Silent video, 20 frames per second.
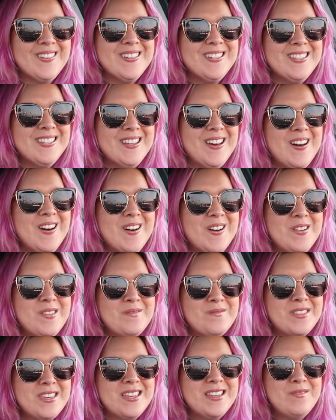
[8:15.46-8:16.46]
or so,
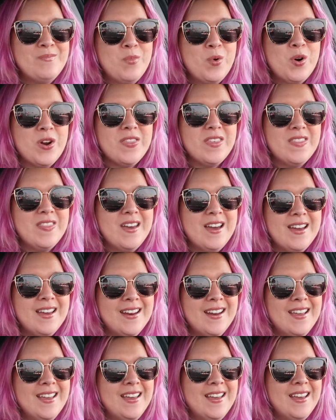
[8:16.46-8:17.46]
more than
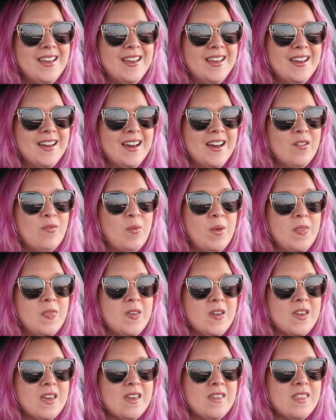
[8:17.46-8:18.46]
that, have been
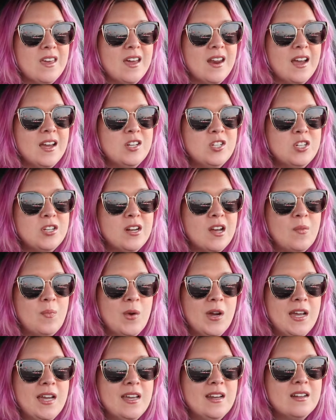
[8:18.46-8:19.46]
thinking that I should
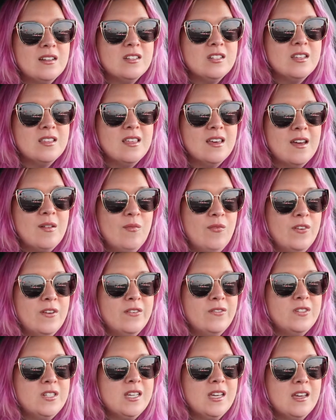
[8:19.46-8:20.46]
upgrade to the
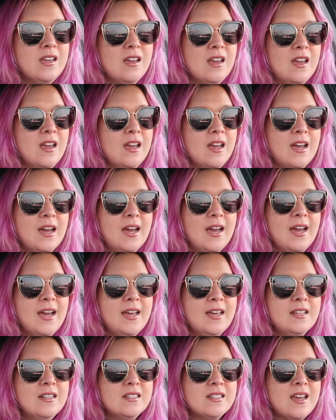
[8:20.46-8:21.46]
M50
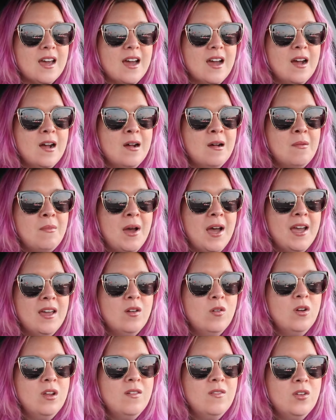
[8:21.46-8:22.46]
and um, I
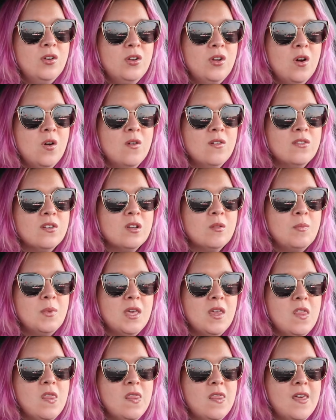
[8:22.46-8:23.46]
don't even know if it'll
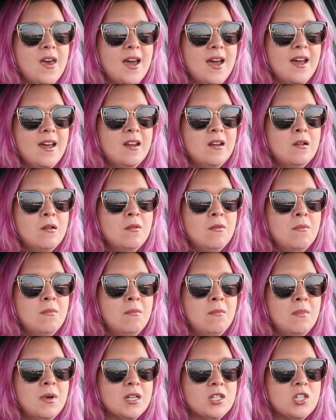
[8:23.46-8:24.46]
be that
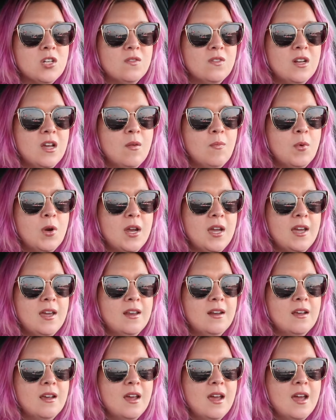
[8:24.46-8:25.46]
much of an
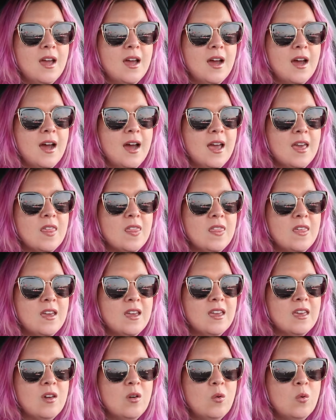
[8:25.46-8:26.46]
upgrade. I
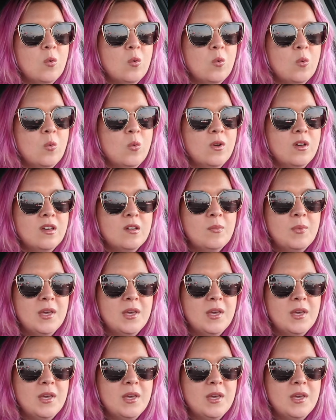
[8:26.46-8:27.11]
think it will